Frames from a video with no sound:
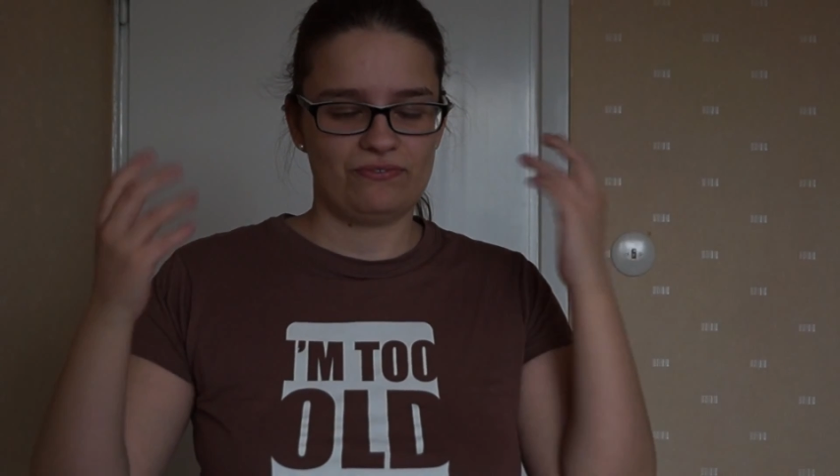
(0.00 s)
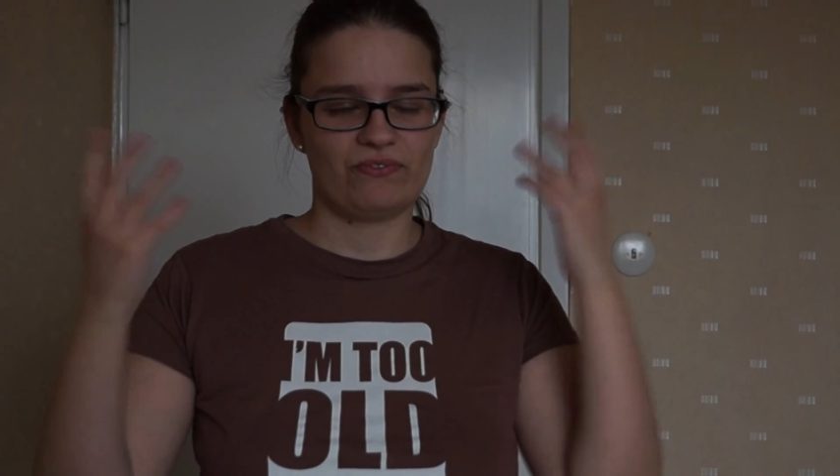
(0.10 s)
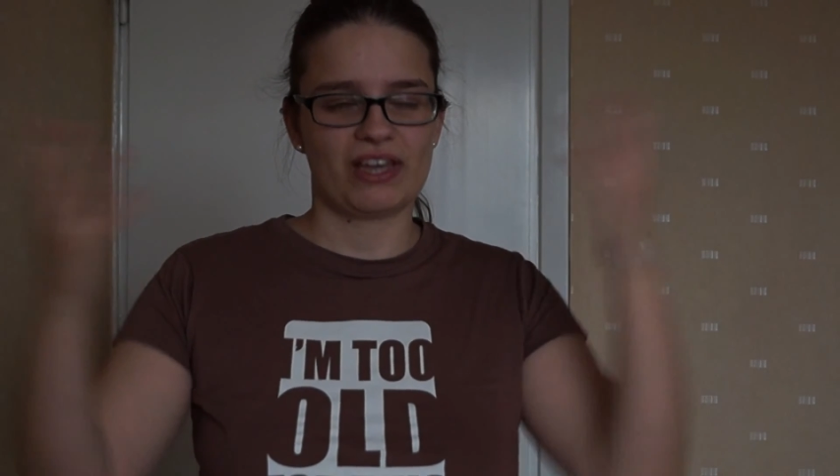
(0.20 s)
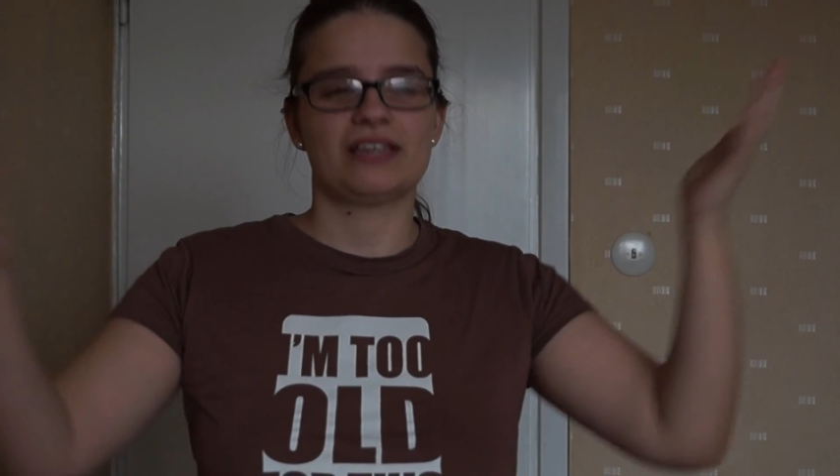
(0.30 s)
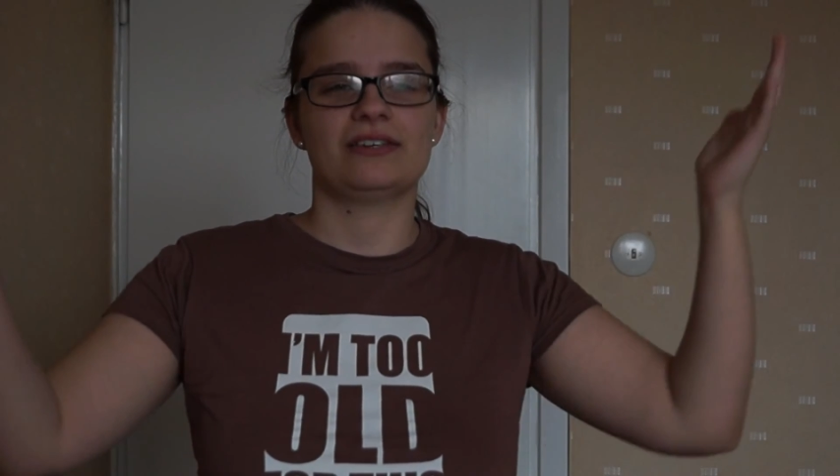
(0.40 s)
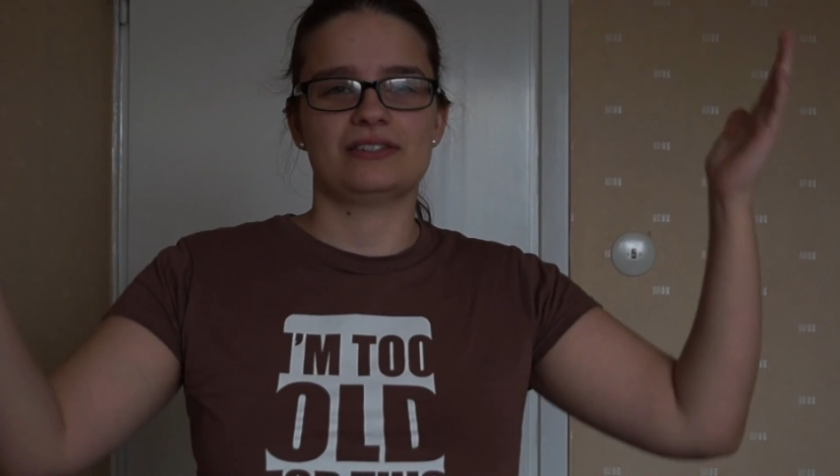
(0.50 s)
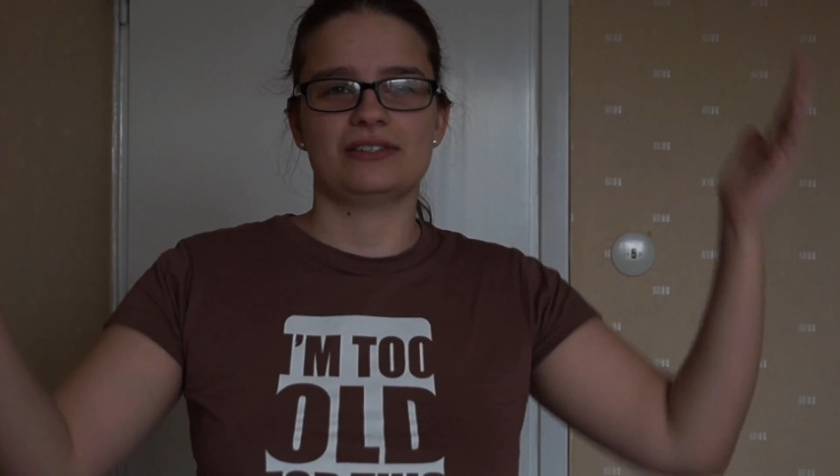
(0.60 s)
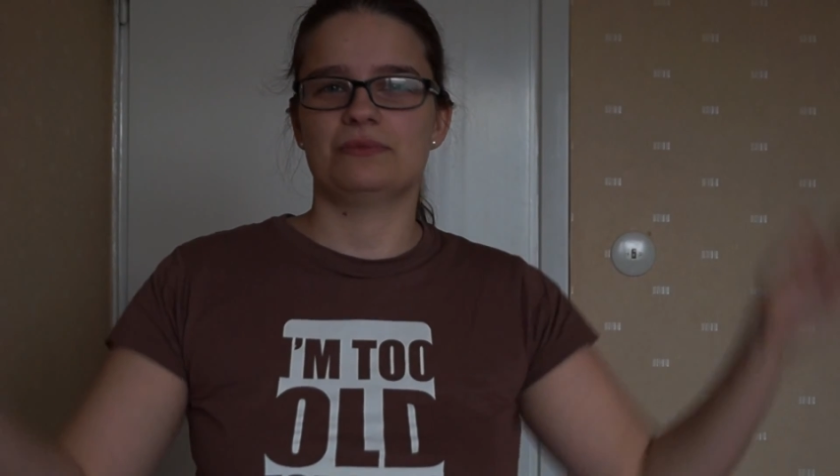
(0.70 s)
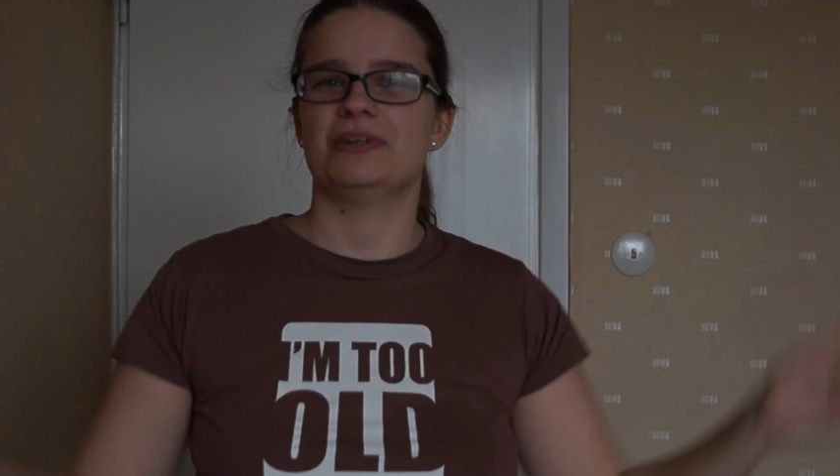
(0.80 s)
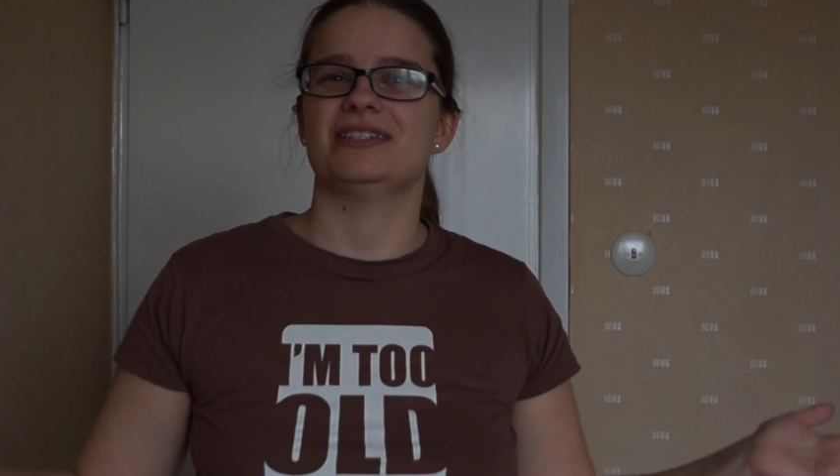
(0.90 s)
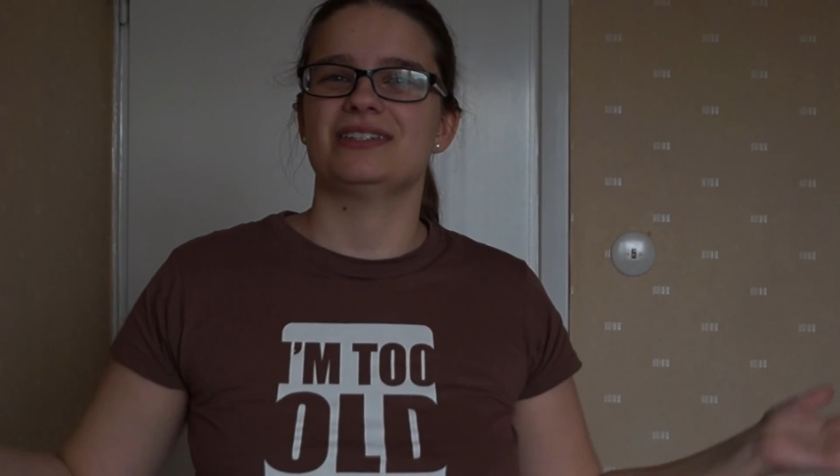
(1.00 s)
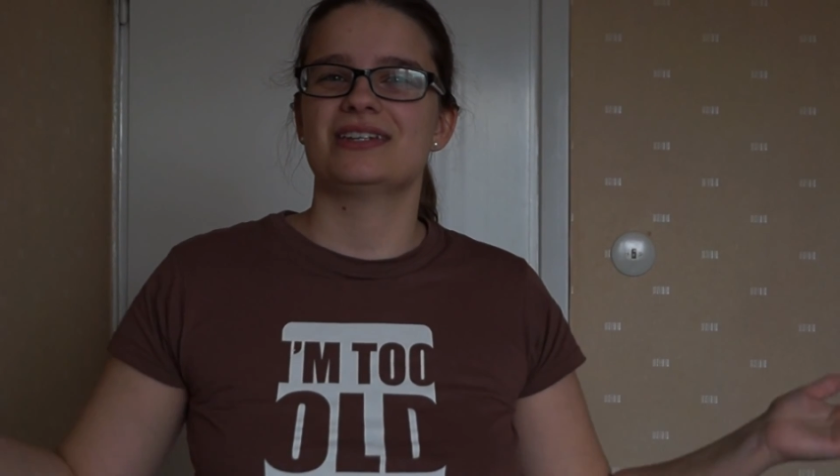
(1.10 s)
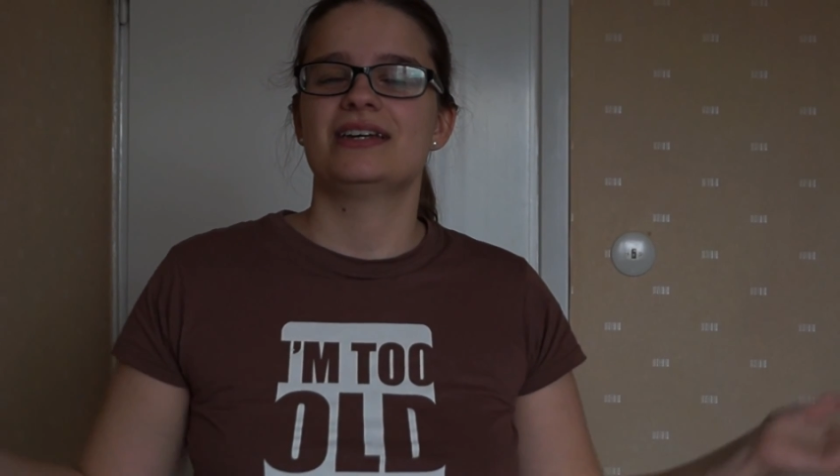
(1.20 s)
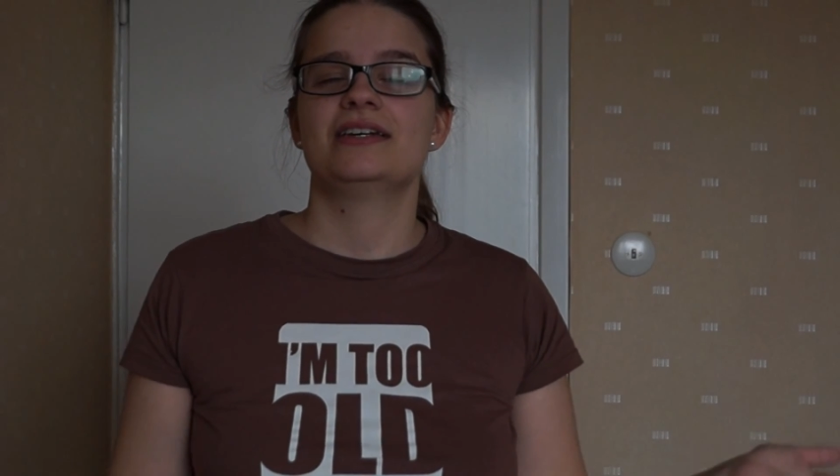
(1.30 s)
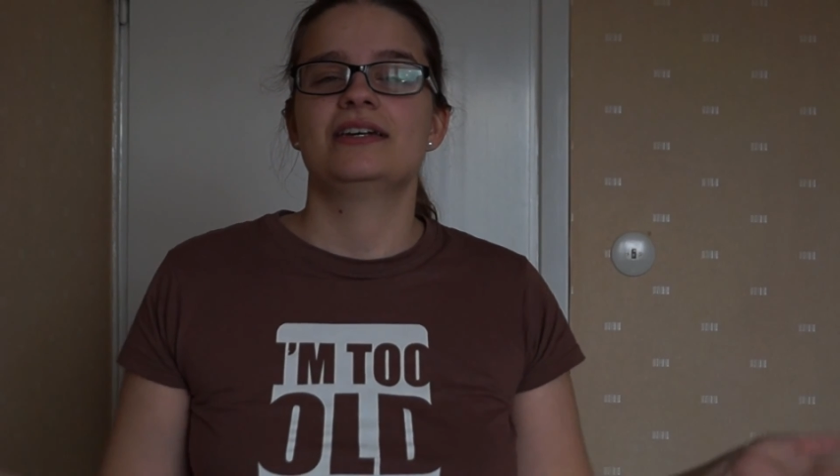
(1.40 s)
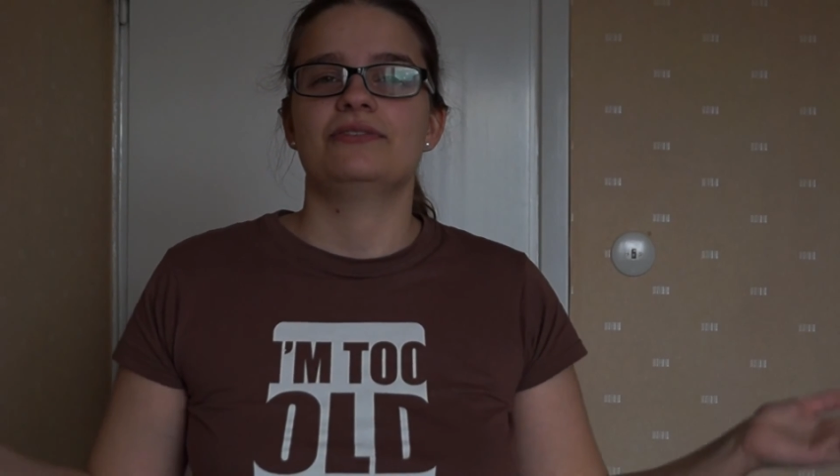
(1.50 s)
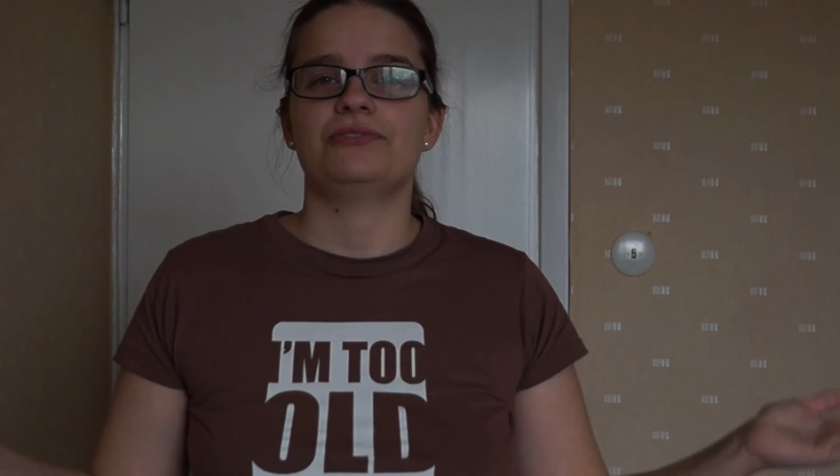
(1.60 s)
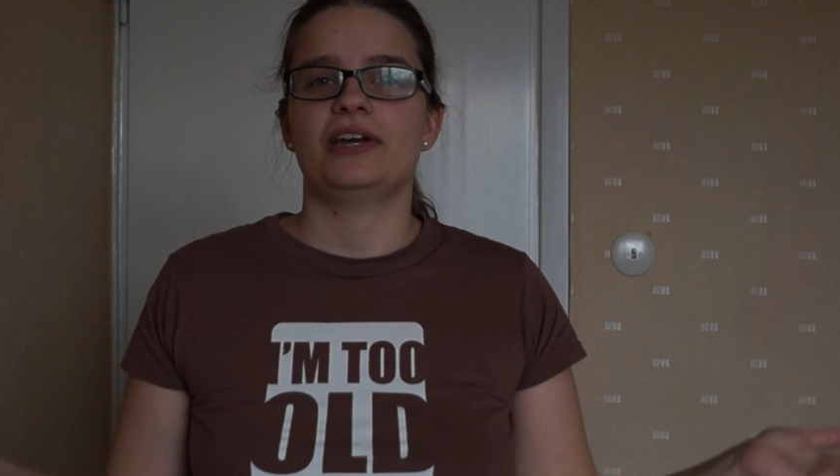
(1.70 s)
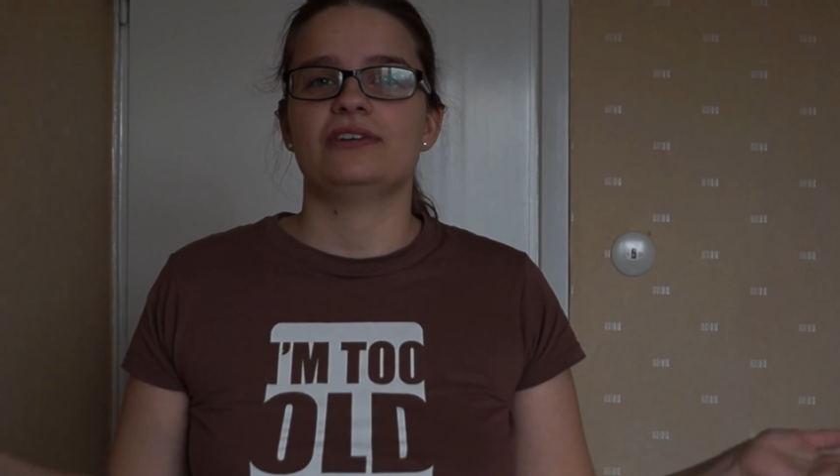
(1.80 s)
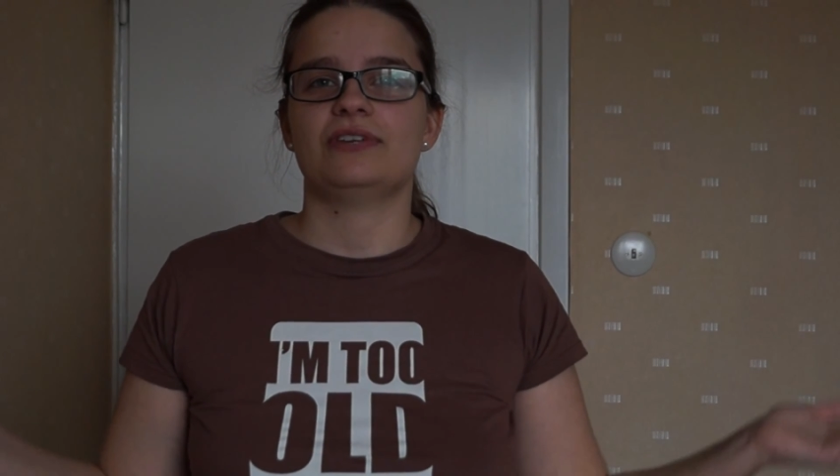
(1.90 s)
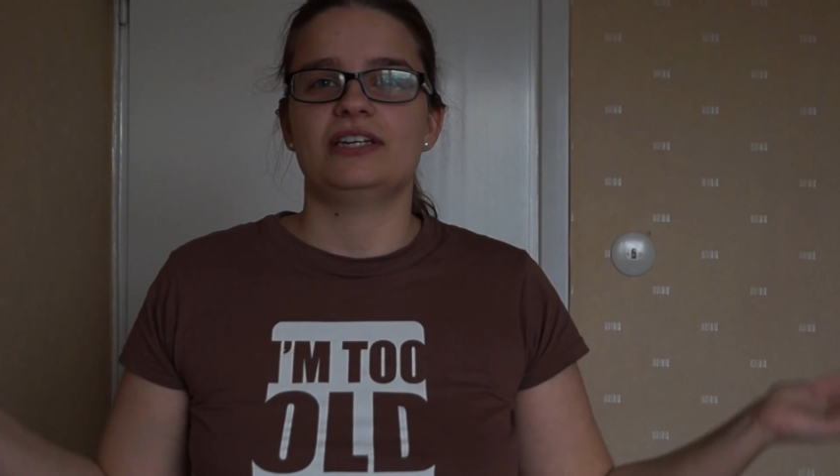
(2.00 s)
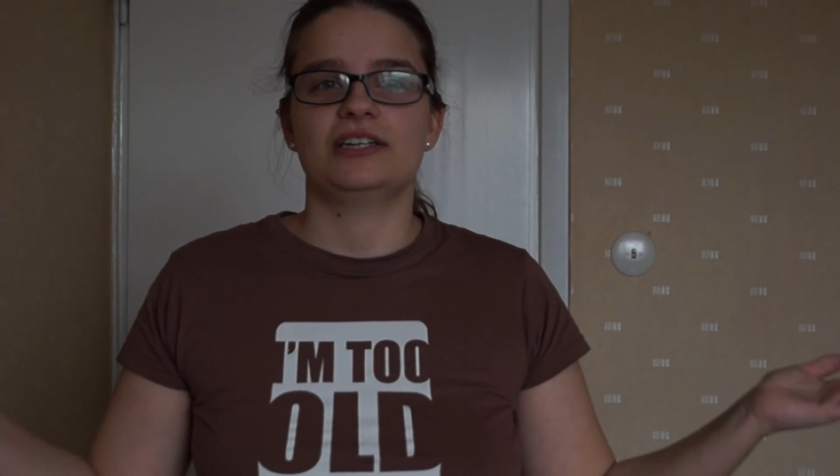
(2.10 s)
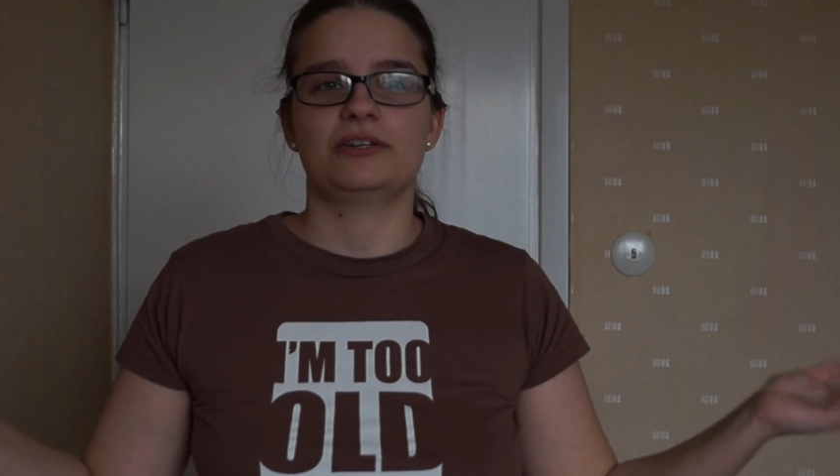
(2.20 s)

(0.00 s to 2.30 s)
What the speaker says: Thank you so much. If you have any